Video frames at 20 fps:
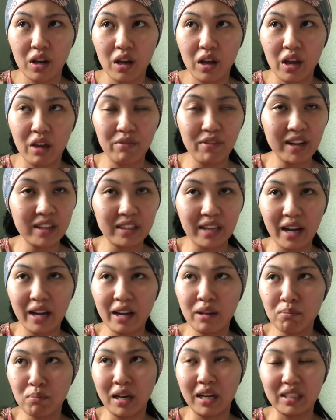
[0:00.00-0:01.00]
if I die
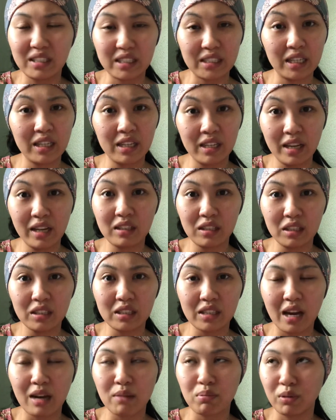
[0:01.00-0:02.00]
in my sin like
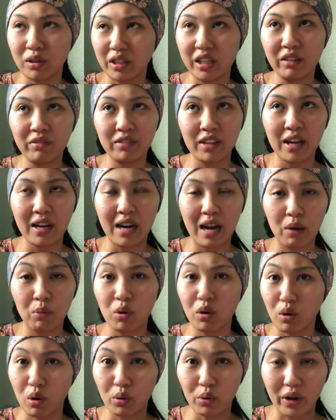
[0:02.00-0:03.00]
this, I believe that I
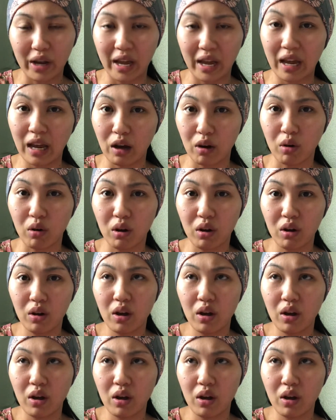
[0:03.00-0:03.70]
will go to hell.